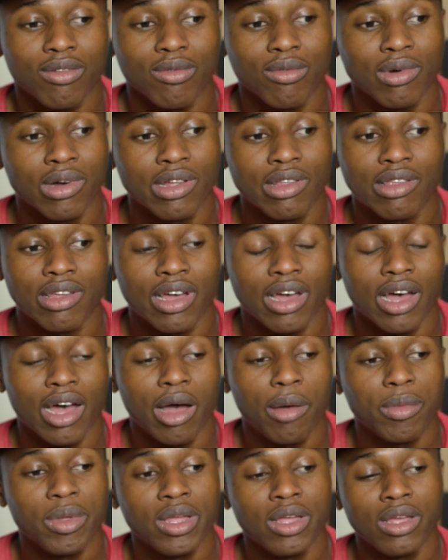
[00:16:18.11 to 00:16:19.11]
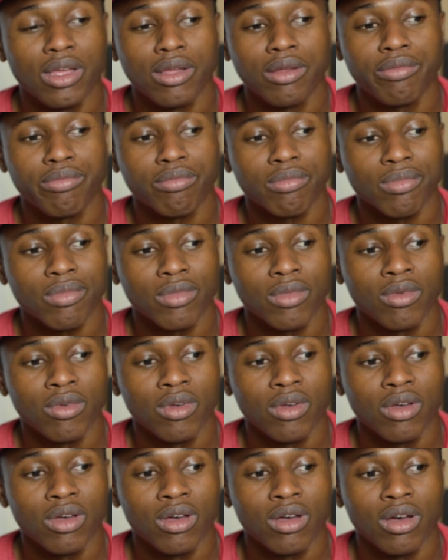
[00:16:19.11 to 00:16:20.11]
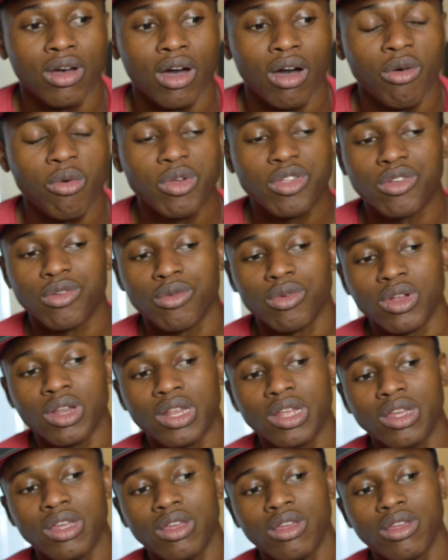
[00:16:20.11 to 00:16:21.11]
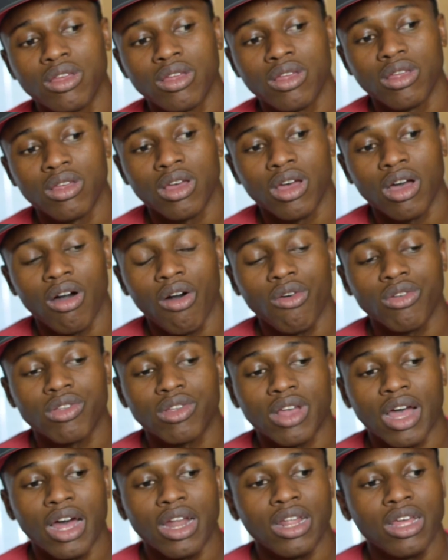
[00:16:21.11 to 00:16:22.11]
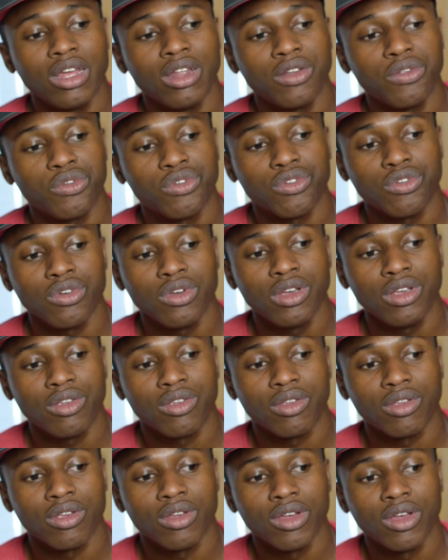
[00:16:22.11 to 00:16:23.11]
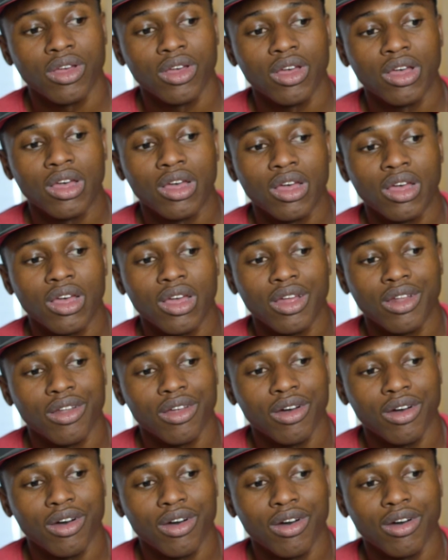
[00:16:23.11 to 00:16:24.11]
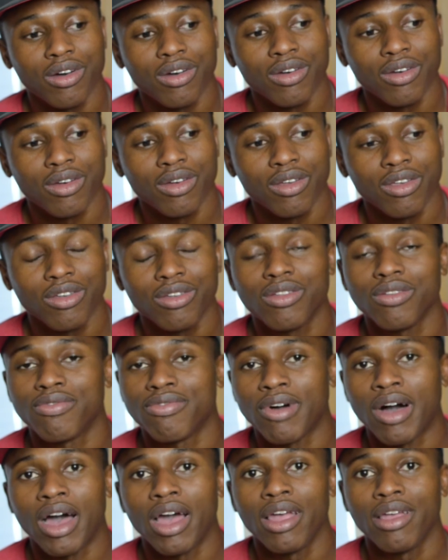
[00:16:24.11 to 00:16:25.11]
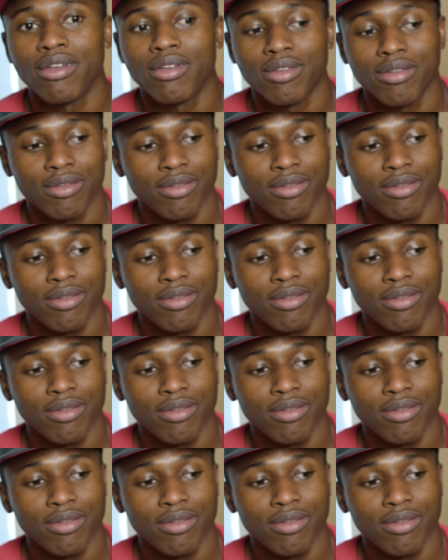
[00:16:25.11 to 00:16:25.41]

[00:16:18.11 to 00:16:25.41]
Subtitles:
One time, I mean, I was kind of in the streets, and used to fight.